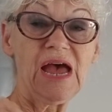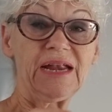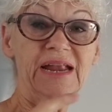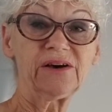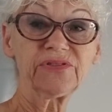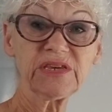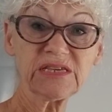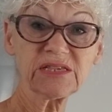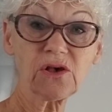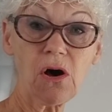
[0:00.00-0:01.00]
Now
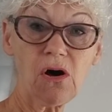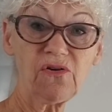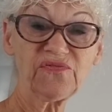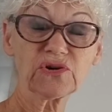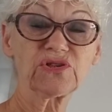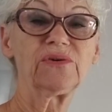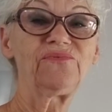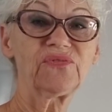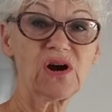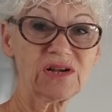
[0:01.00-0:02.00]
these call for some
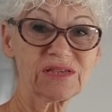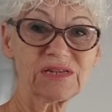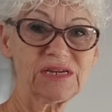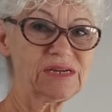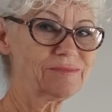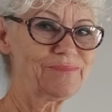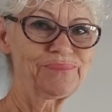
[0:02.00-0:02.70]
frosting.